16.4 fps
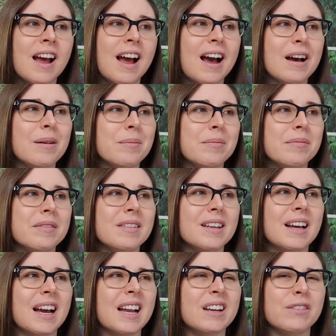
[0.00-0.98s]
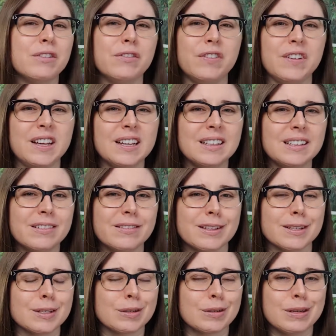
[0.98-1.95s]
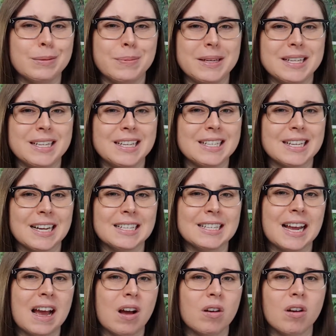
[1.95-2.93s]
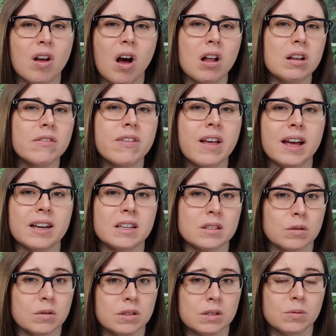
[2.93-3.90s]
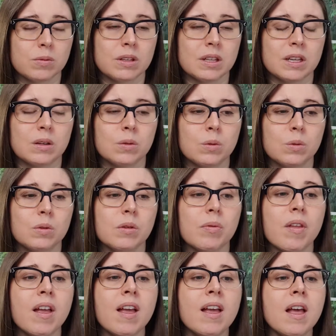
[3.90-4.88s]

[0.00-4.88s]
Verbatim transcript: um, the kind of feel of this creepy seaside town, all of that is, is really cool